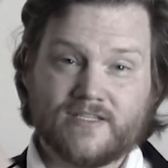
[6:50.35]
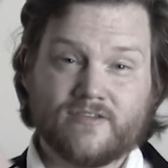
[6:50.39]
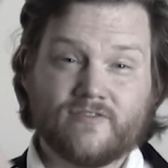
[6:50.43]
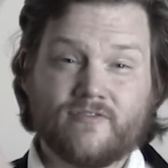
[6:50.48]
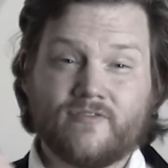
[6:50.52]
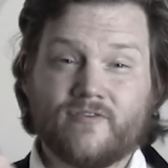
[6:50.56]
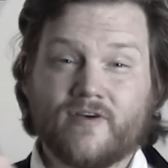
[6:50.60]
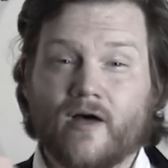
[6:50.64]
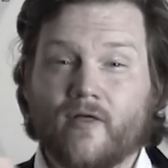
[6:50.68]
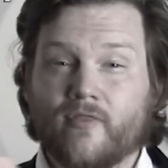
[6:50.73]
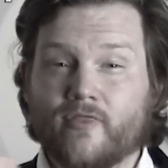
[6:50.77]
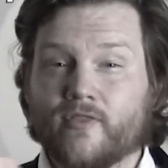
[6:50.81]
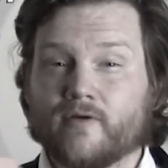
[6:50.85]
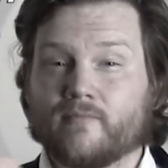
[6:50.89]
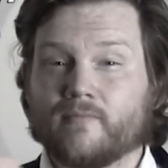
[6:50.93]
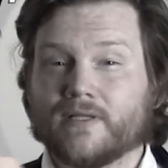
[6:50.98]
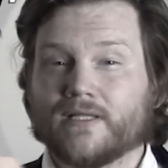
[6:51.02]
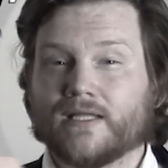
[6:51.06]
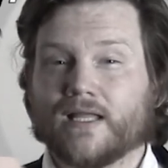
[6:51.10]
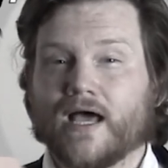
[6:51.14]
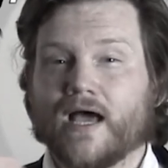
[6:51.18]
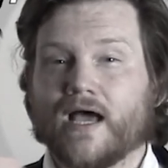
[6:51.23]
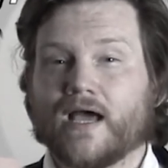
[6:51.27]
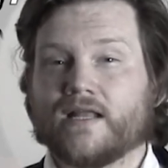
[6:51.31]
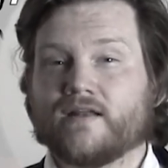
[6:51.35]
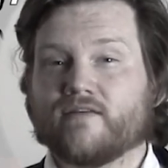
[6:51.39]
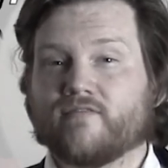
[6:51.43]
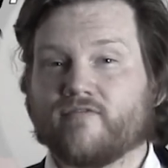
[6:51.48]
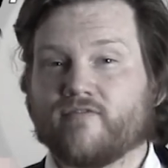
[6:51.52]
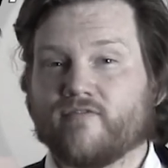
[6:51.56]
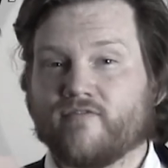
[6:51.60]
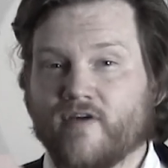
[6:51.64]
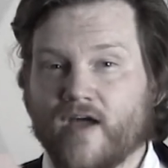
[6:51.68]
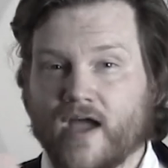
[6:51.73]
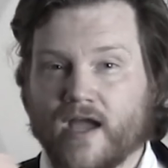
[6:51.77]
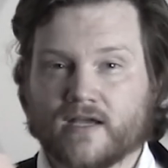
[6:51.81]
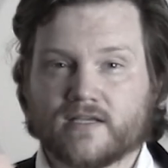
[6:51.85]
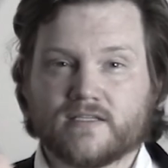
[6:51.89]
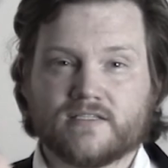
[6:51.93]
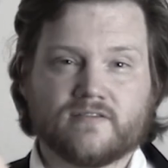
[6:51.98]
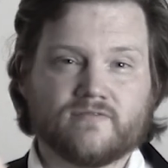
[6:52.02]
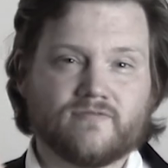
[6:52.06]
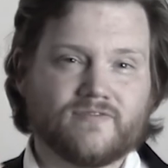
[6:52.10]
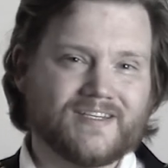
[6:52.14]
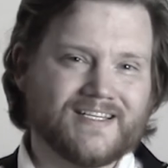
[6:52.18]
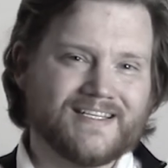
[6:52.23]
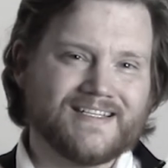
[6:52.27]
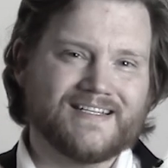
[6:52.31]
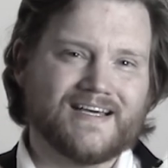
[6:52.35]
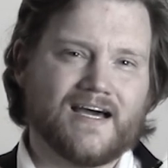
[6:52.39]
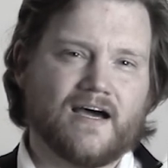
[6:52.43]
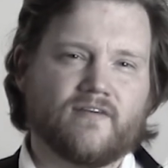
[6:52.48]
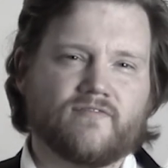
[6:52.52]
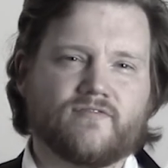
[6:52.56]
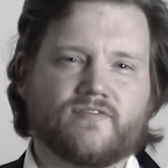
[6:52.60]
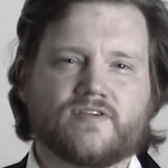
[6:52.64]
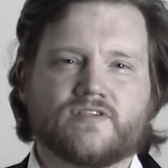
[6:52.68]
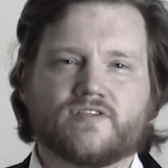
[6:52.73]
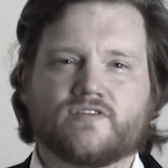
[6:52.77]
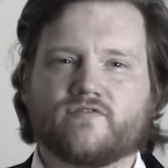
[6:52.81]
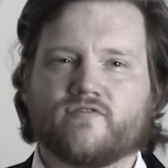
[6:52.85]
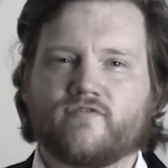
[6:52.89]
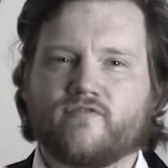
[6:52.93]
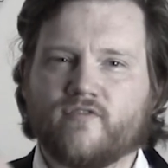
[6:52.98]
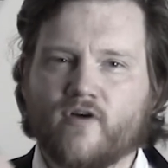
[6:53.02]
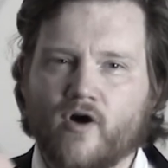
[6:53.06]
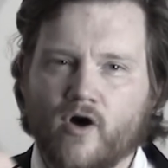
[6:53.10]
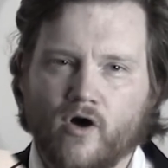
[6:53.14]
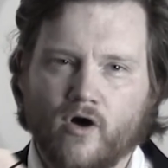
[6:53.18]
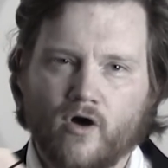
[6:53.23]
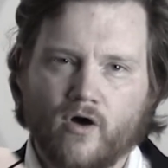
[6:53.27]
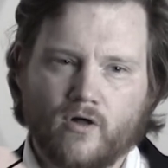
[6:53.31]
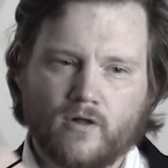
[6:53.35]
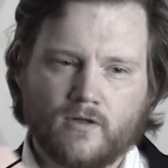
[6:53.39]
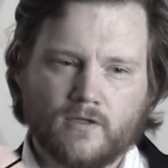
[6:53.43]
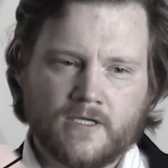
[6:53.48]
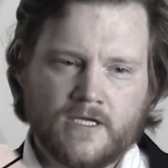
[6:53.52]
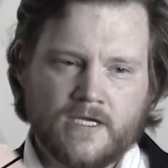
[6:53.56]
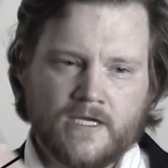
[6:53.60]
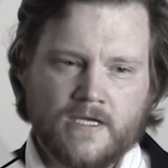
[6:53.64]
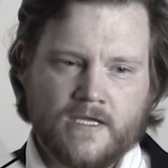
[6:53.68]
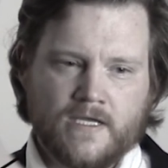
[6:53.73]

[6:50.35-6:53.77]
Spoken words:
has felt the malign effects of Gaddafi's fall.